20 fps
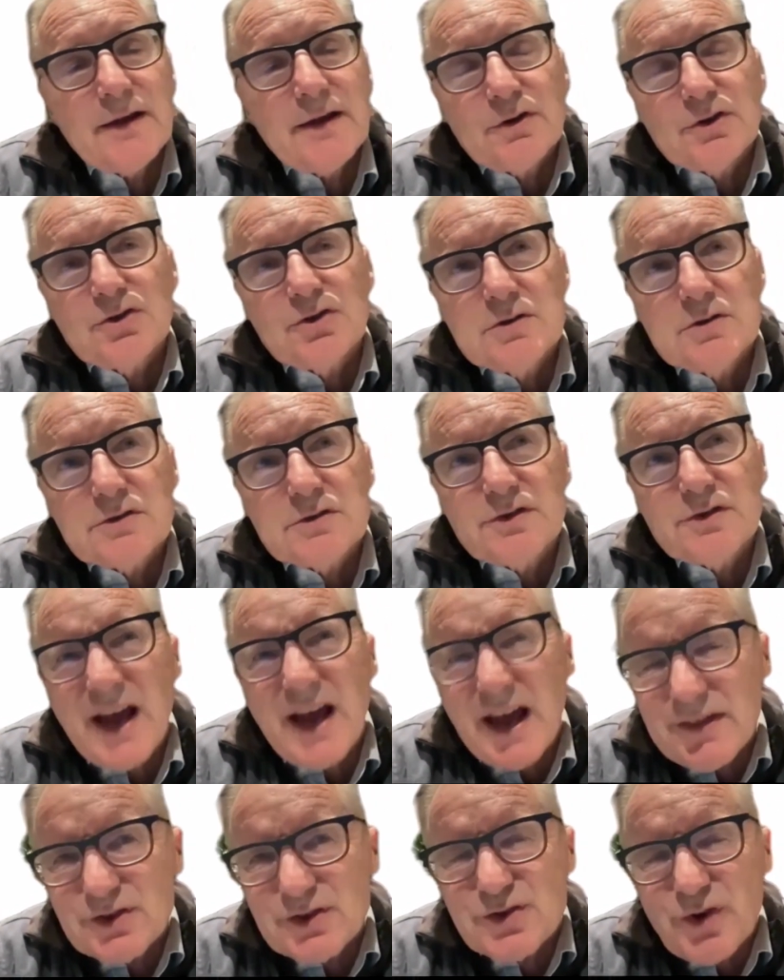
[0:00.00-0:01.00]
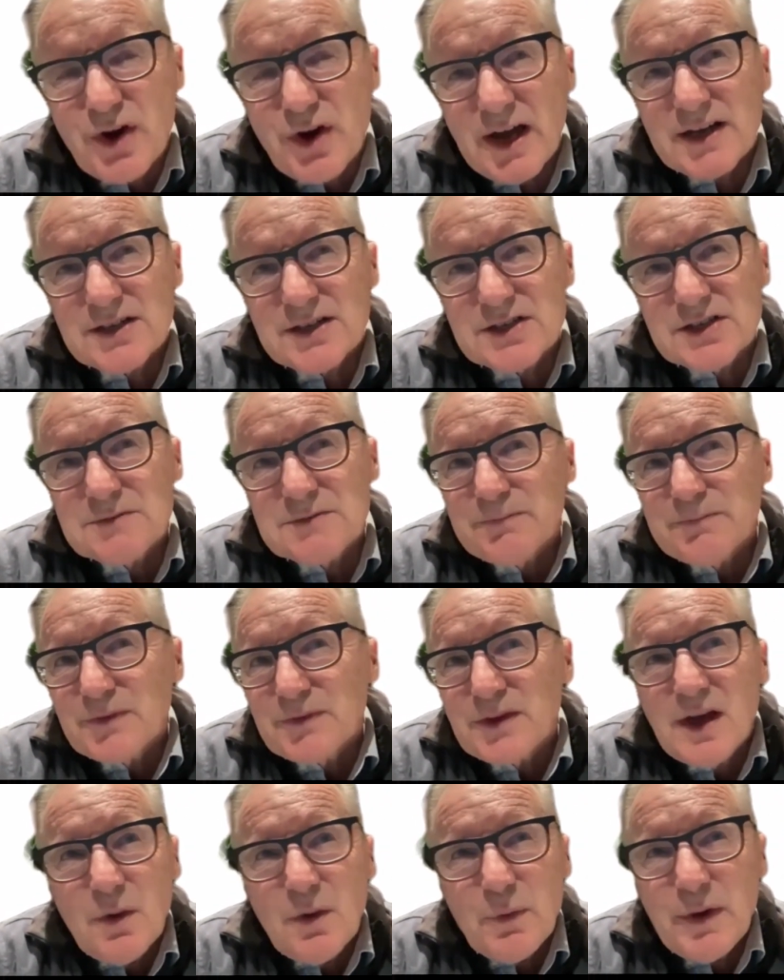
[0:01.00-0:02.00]
Now, in terms of the other drugs,
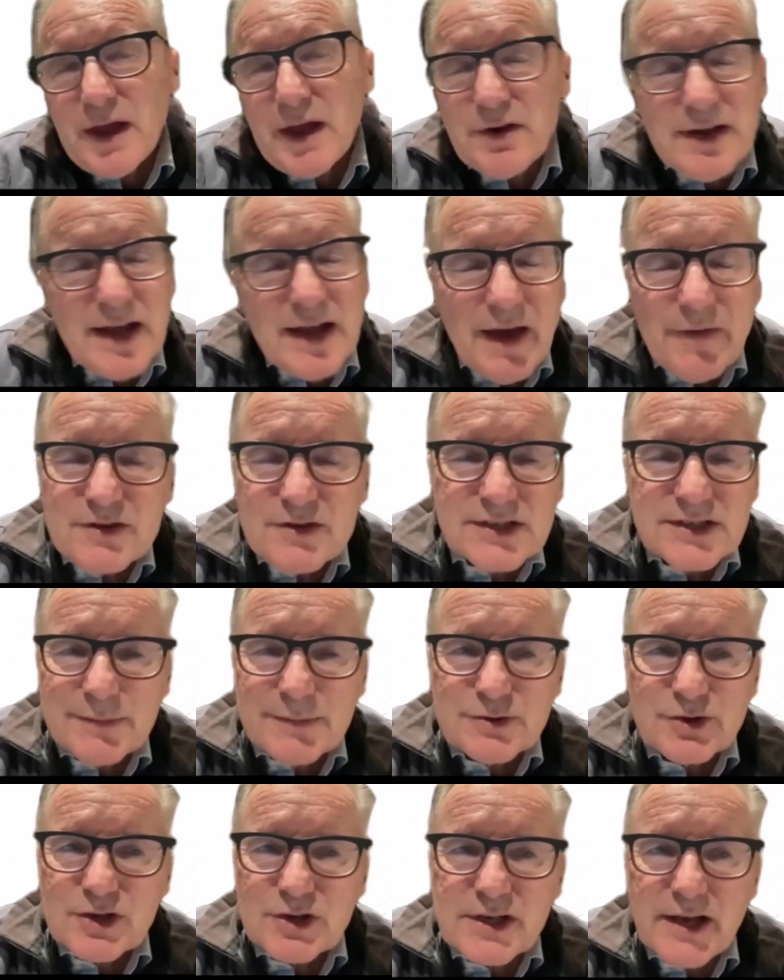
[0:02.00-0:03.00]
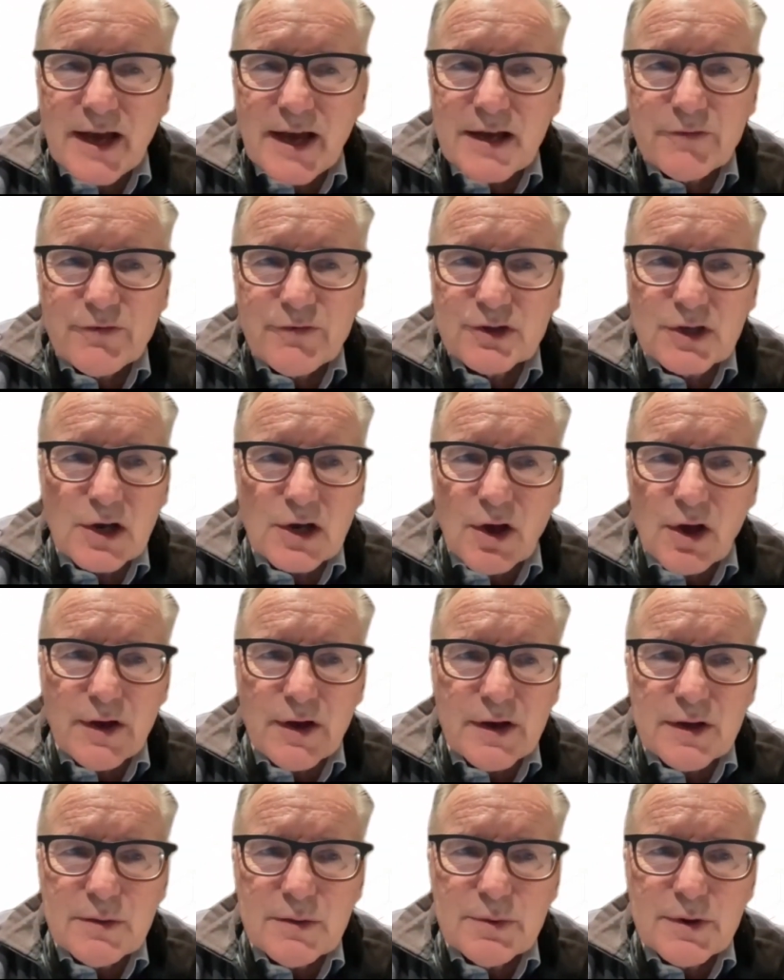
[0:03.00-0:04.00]
we don't have the same sort of data for
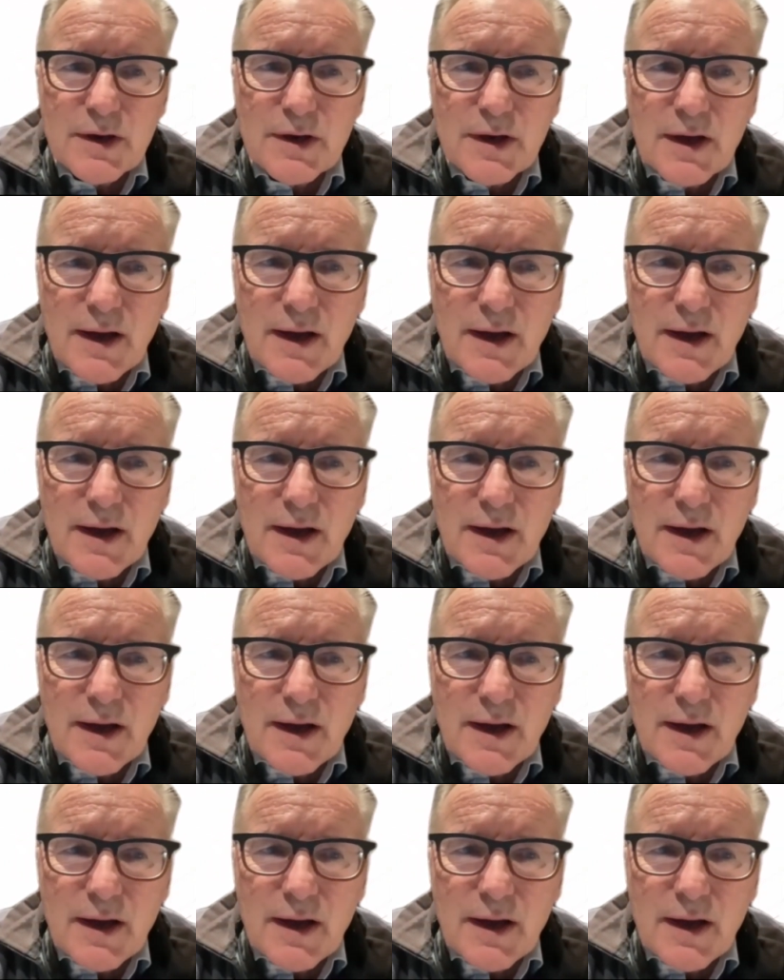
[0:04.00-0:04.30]
nilotinib.